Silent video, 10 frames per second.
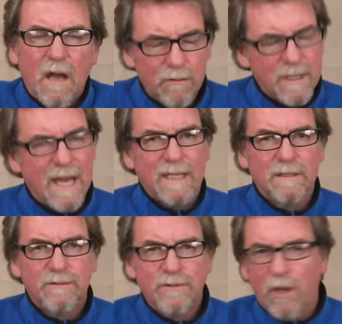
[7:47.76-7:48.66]
Okay,
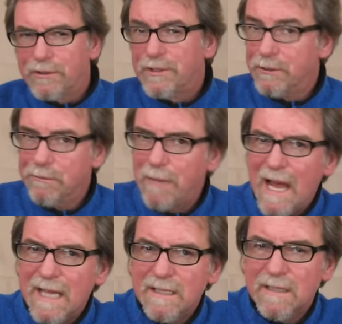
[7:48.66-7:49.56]
not too
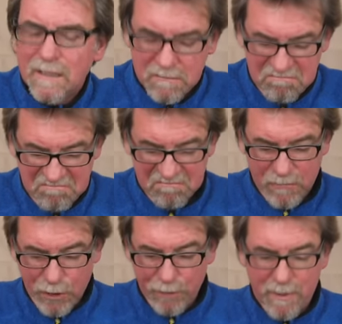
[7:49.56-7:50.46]
bad,
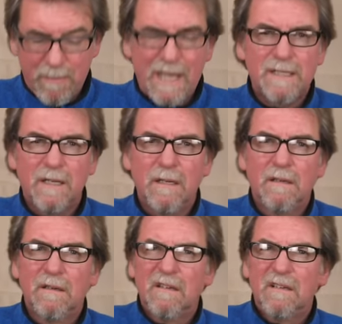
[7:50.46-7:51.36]
could be better,
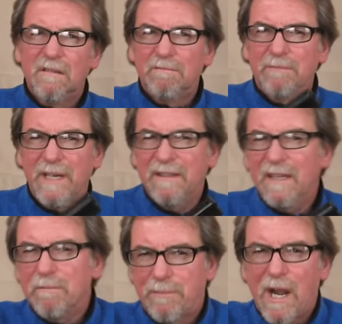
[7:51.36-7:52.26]
but I
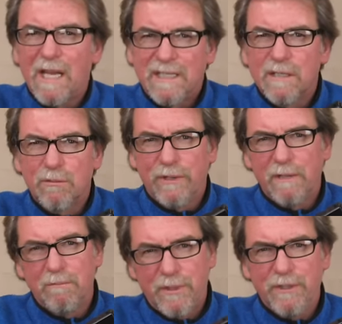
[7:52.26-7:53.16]
think practice would
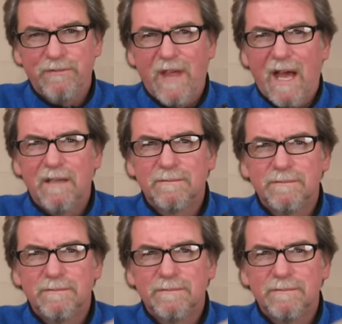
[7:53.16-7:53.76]
improve that.